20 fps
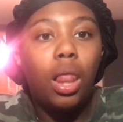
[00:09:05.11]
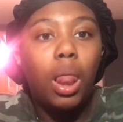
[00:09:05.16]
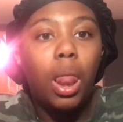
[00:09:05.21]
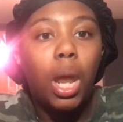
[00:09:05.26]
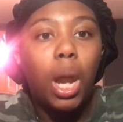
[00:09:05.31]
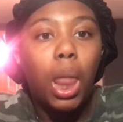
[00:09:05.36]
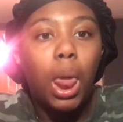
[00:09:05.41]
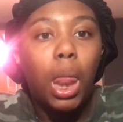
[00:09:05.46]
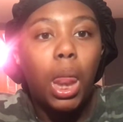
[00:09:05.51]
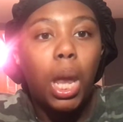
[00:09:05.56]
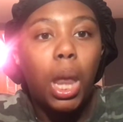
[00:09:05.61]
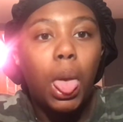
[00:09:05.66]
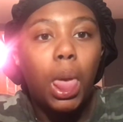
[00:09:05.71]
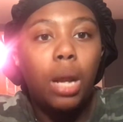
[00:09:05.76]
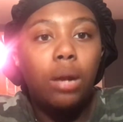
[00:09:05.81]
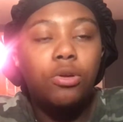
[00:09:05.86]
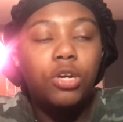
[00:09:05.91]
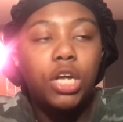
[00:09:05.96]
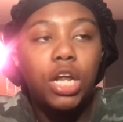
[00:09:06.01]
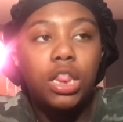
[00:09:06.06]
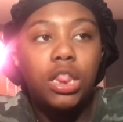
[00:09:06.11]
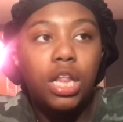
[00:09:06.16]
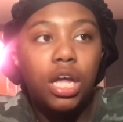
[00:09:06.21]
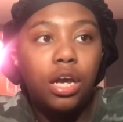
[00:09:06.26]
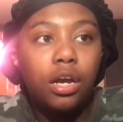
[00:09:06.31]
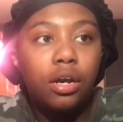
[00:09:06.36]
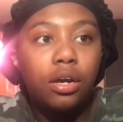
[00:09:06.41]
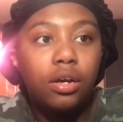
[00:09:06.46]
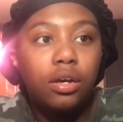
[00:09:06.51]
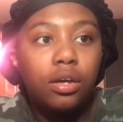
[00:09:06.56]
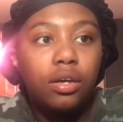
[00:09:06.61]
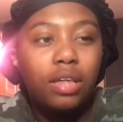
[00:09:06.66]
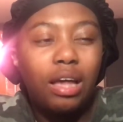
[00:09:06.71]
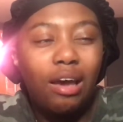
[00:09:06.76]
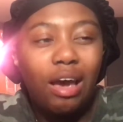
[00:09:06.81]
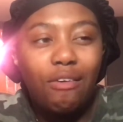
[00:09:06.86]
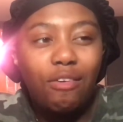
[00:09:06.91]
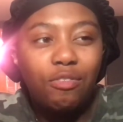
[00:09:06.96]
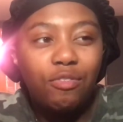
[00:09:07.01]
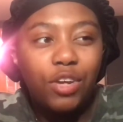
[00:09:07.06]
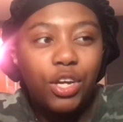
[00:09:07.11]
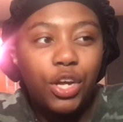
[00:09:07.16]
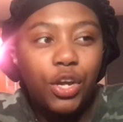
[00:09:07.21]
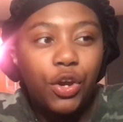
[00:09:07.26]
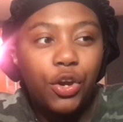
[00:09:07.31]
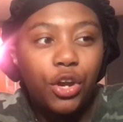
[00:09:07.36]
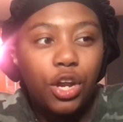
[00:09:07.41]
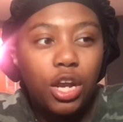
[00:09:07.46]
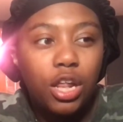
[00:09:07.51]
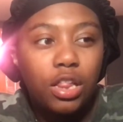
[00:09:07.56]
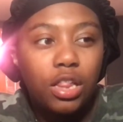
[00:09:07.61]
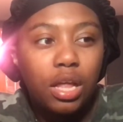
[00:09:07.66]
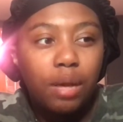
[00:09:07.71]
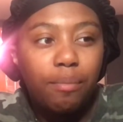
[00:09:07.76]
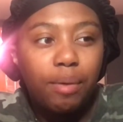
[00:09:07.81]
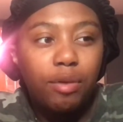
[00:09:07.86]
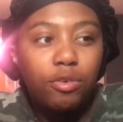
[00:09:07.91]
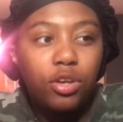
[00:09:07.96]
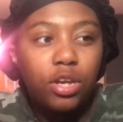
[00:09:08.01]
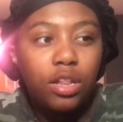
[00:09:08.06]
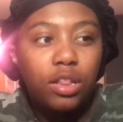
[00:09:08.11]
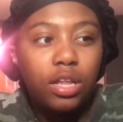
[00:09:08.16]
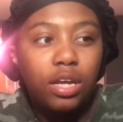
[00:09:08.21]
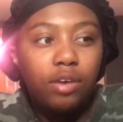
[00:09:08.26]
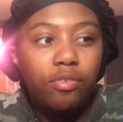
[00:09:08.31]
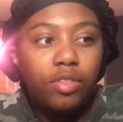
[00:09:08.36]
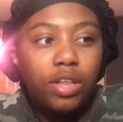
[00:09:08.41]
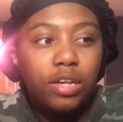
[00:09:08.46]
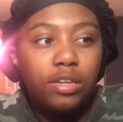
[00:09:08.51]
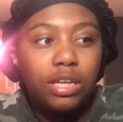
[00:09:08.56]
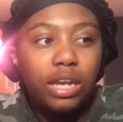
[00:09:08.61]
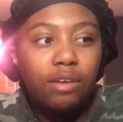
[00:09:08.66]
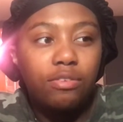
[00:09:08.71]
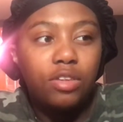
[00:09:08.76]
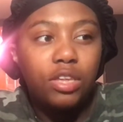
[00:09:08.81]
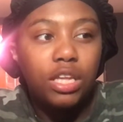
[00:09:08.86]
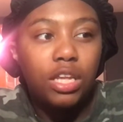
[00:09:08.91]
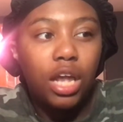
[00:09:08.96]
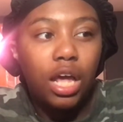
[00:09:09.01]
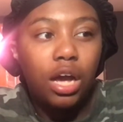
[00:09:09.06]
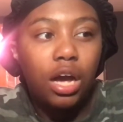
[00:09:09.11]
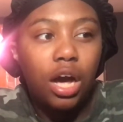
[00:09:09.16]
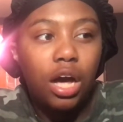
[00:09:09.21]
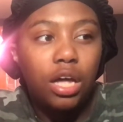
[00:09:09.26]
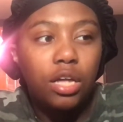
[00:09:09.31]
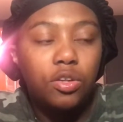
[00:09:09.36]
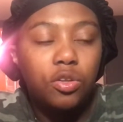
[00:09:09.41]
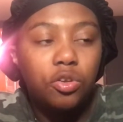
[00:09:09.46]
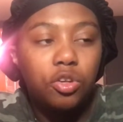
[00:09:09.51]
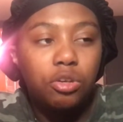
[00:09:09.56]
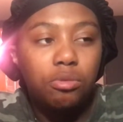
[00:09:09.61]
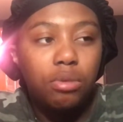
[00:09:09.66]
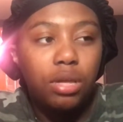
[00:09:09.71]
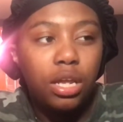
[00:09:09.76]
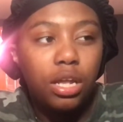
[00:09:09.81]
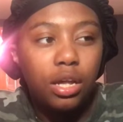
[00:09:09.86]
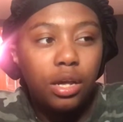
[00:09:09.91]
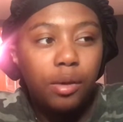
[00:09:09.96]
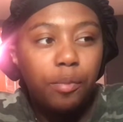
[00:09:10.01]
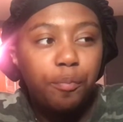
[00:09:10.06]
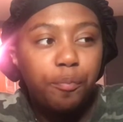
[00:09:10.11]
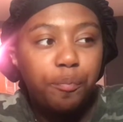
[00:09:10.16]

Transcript: I'm trying to think, because I haven't really heard anything, but I'm trying to think of things that I've seen like on social media.